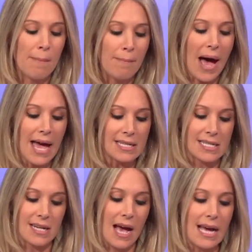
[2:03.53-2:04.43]

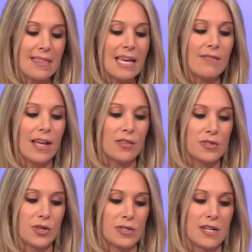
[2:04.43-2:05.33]
But I think of like
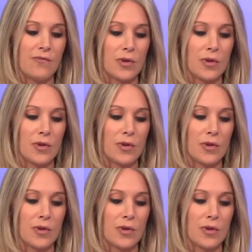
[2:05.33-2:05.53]
those thirteen,